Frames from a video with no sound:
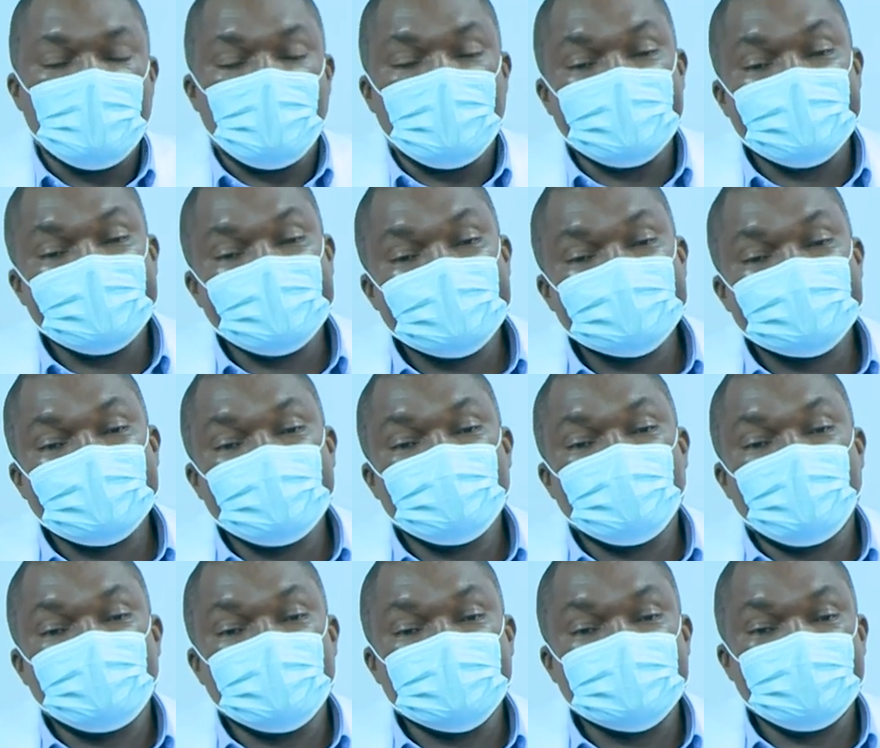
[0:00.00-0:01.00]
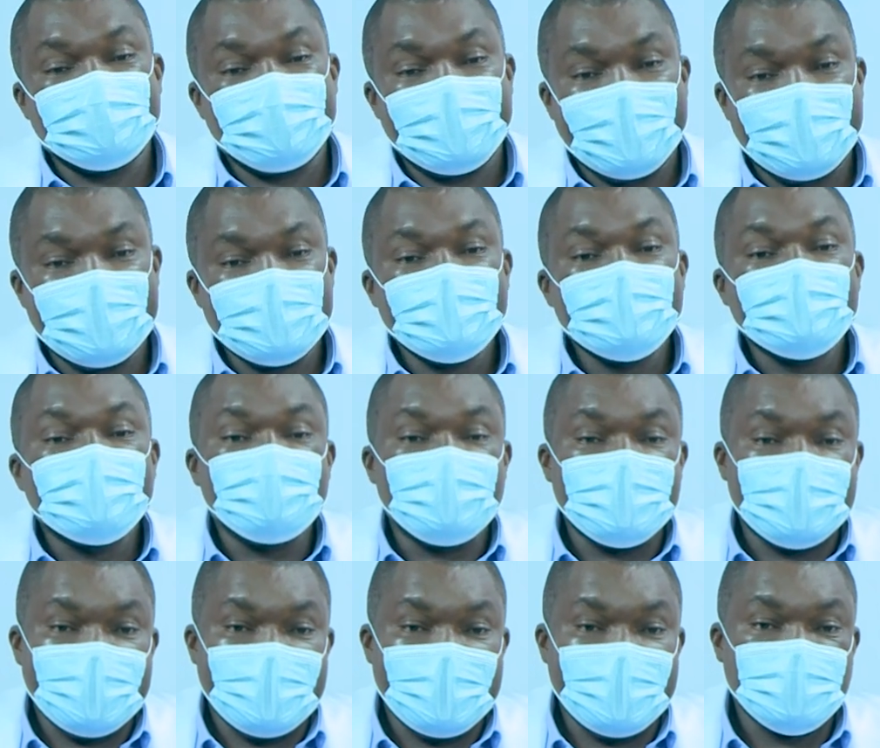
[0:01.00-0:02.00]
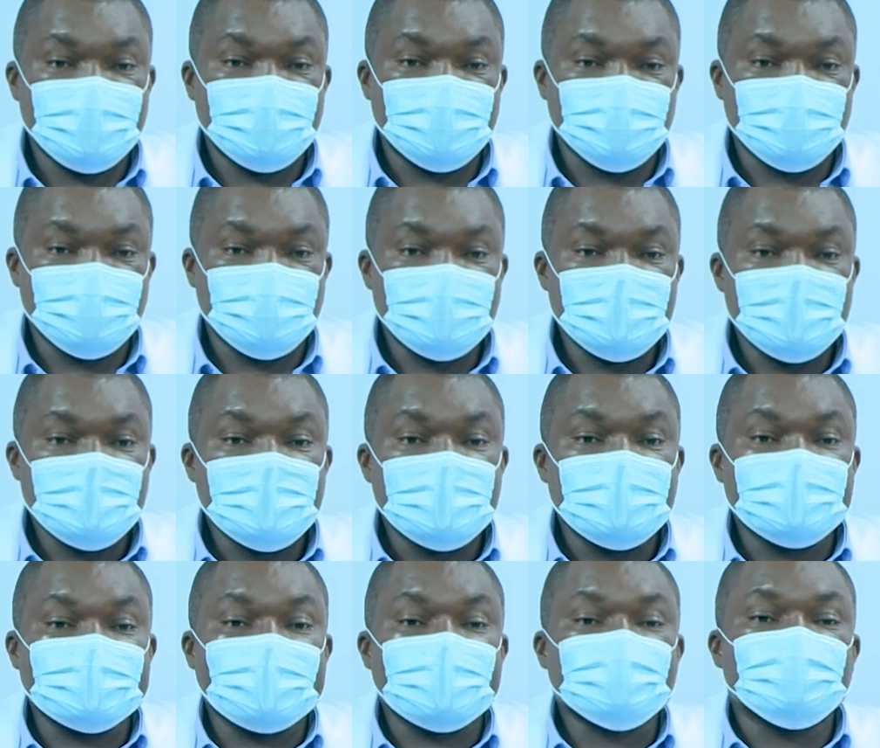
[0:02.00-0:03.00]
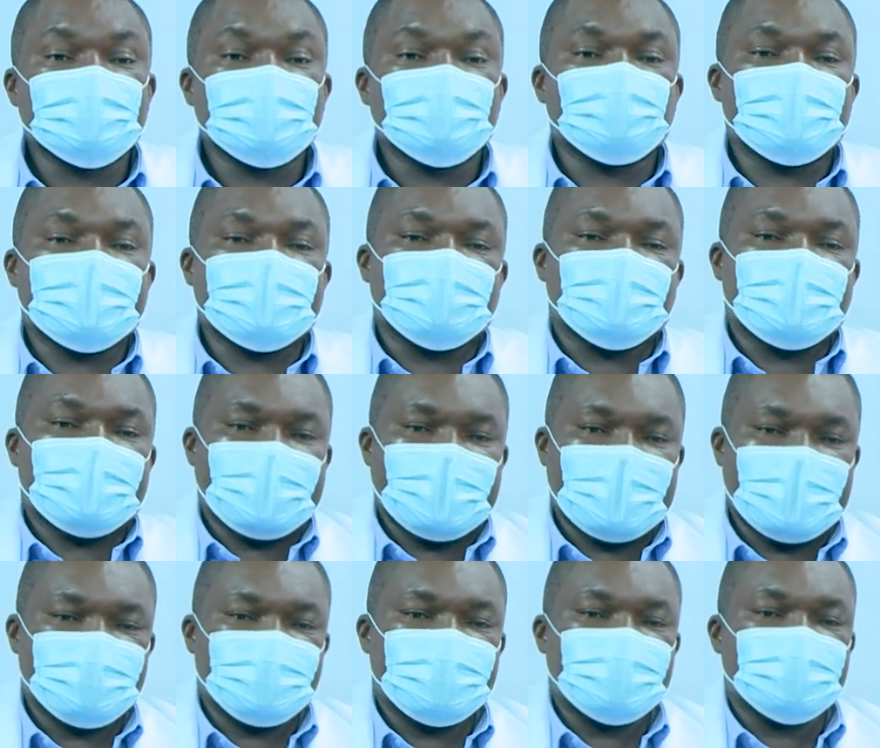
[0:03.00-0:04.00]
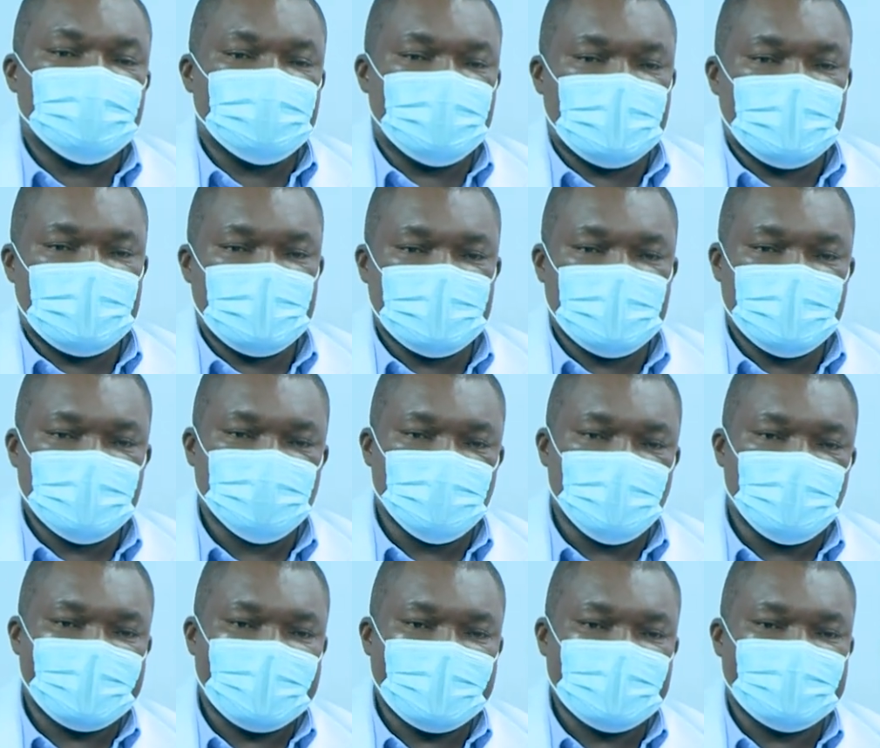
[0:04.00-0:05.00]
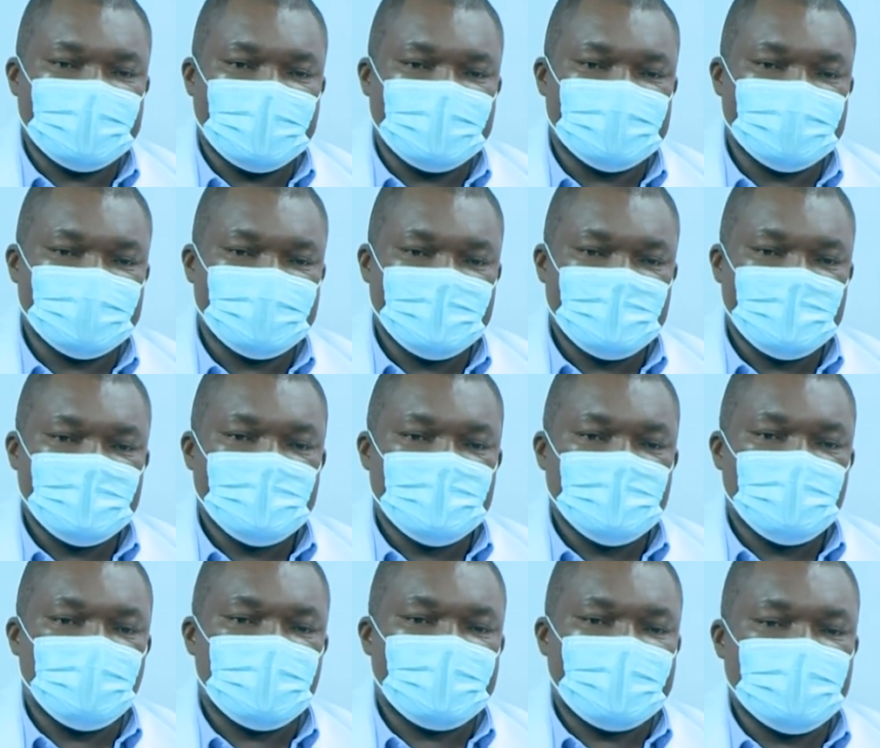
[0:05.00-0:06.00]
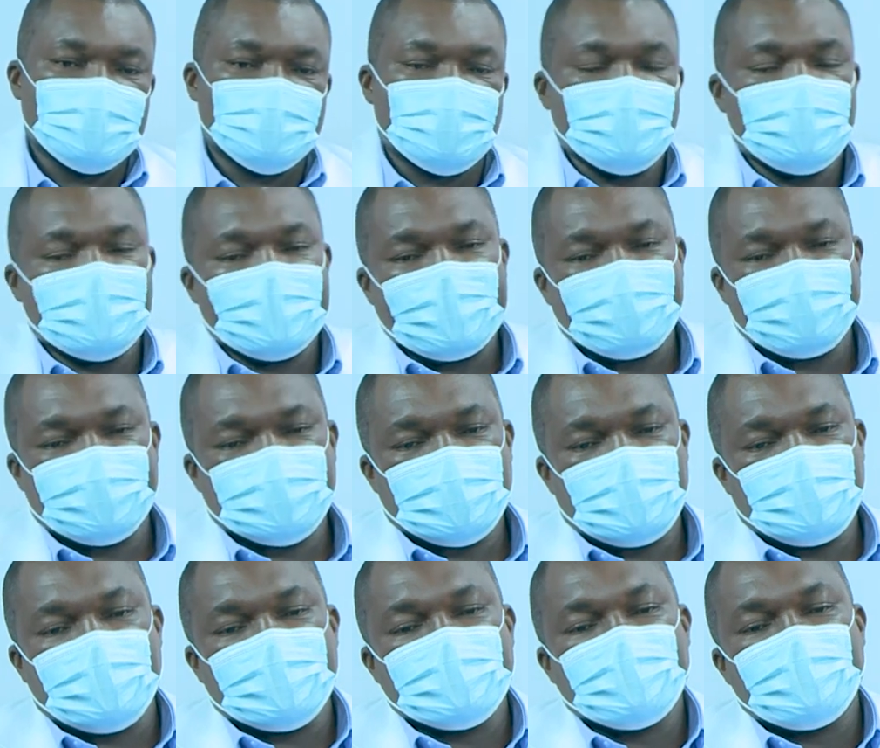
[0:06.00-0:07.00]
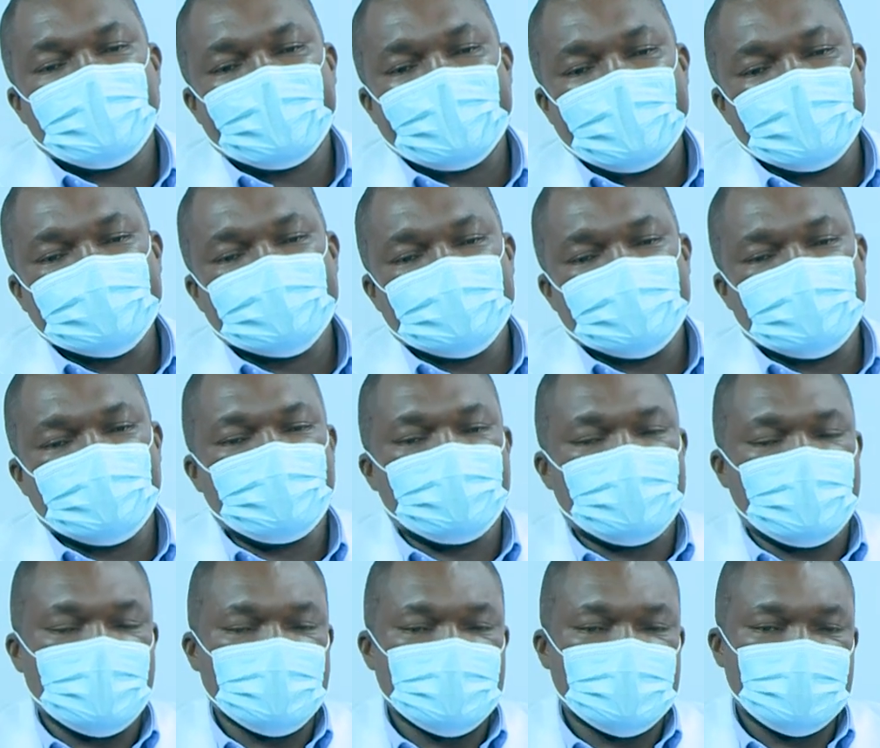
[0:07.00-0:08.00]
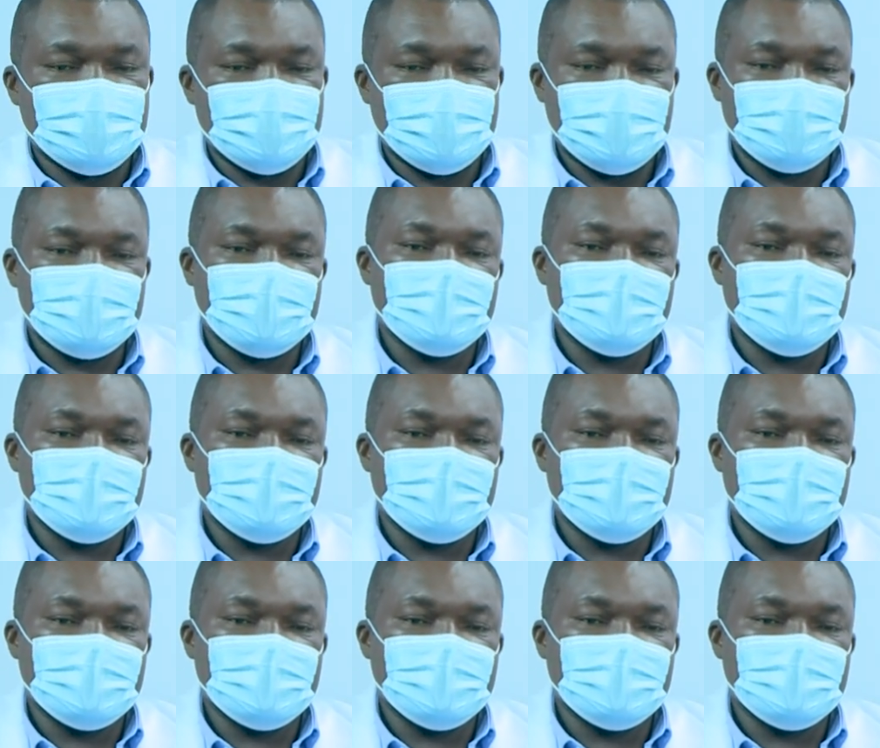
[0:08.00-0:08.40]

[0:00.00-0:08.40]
On either side of the spine behind you is actually where you have the kidneys located. Okay, so you have some other organs in the front.